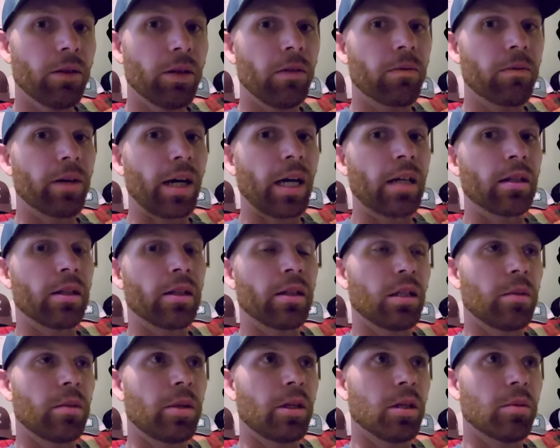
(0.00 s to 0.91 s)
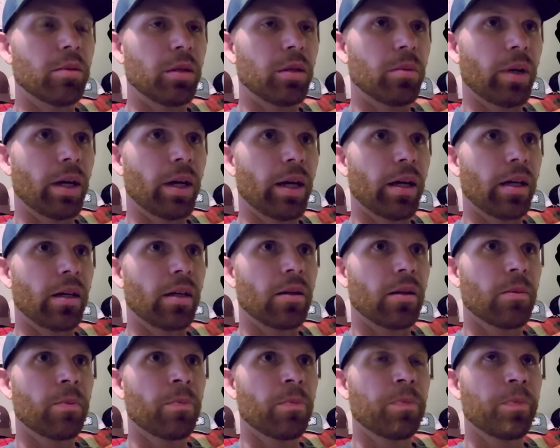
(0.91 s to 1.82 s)
He finally emailed me back,
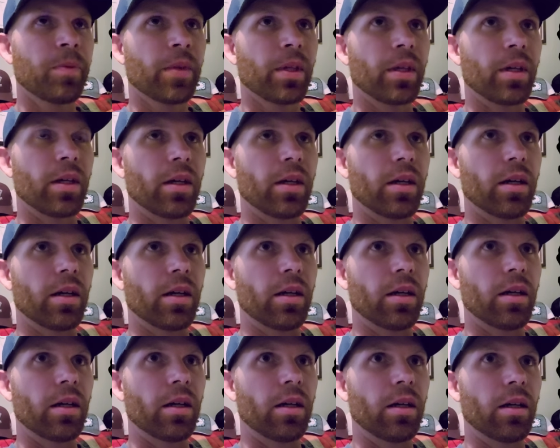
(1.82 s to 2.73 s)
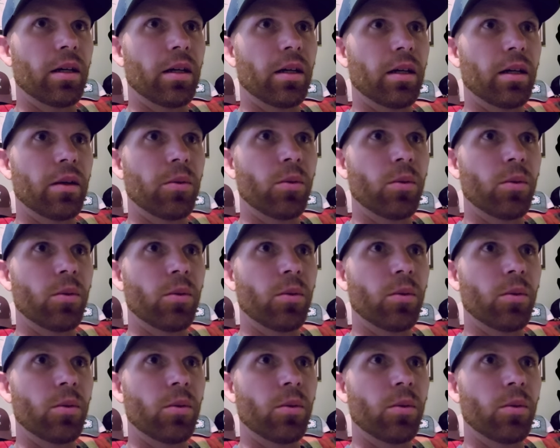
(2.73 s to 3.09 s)
uh,